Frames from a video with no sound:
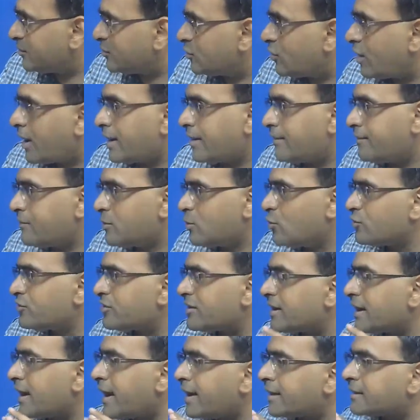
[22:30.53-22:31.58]
so I'm
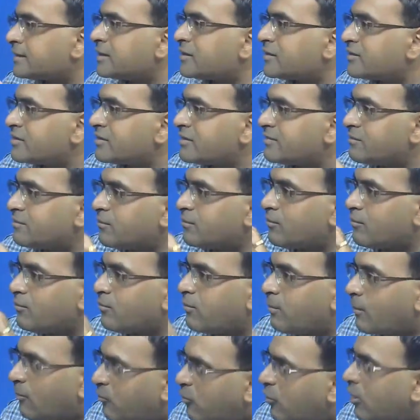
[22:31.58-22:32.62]
using another
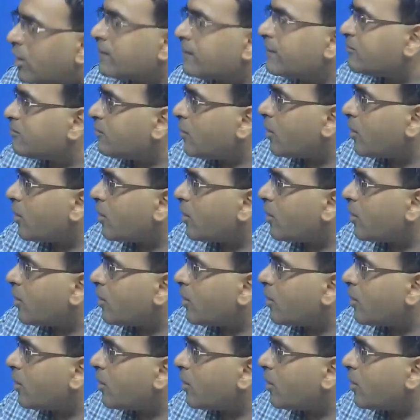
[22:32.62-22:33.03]
form of